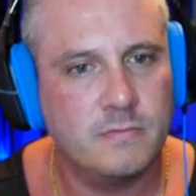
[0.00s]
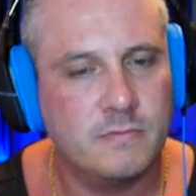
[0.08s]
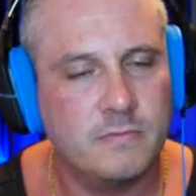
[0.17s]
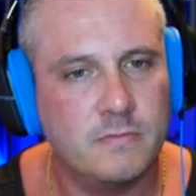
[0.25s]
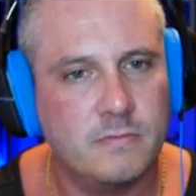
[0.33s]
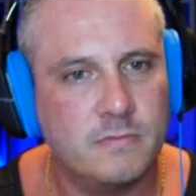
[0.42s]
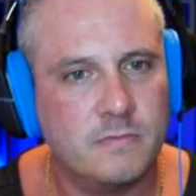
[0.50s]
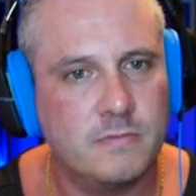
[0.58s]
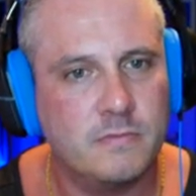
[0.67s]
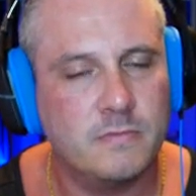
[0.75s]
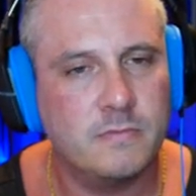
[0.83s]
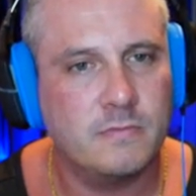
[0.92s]

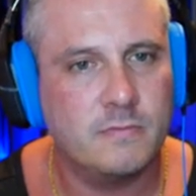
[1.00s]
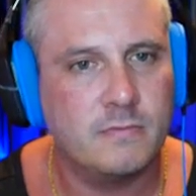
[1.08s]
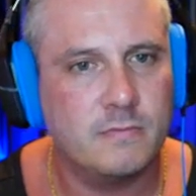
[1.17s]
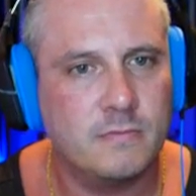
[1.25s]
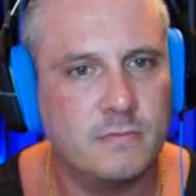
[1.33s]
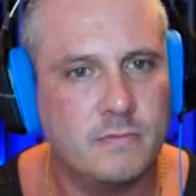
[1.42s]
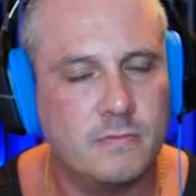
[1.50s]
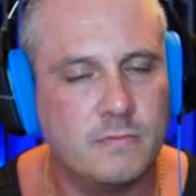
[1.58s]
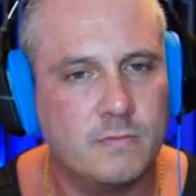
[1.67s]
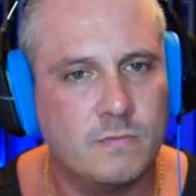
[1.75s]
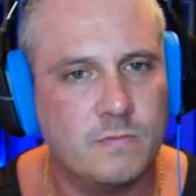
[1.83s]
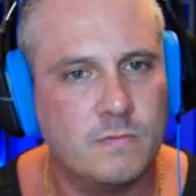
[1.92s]

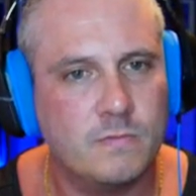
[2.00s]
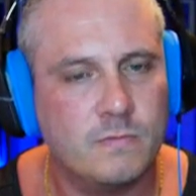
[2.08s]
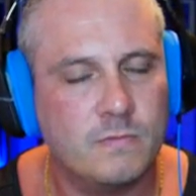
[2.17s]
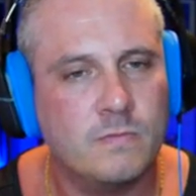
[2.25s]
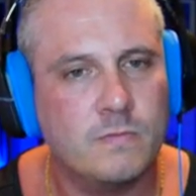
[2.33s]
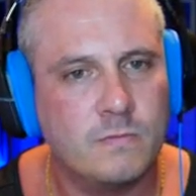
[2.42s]
No words are spoken by the person on screen.